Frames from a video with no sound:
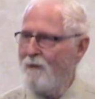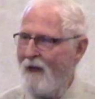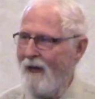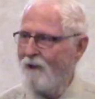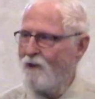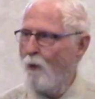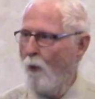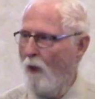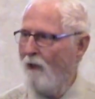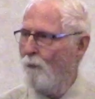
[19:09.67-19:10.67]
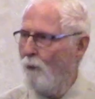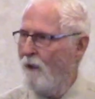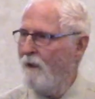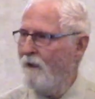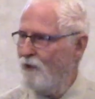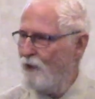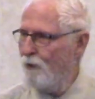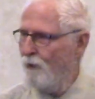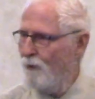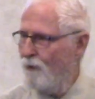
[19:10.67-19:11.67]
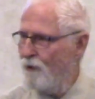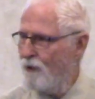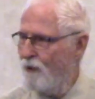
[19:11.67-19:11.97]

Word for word: that's what we choose.